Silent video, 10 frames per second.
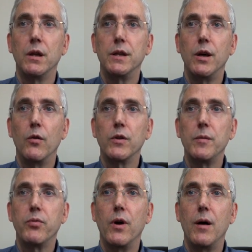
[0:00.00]
The
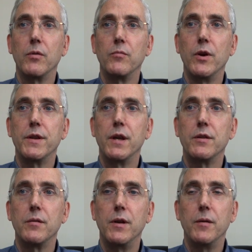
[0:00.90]
only problem with
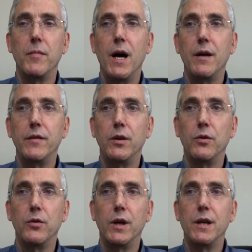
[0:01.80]
it, in my
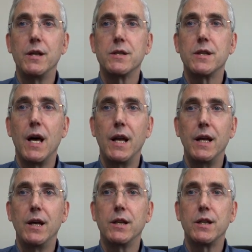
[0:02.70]
view, is that it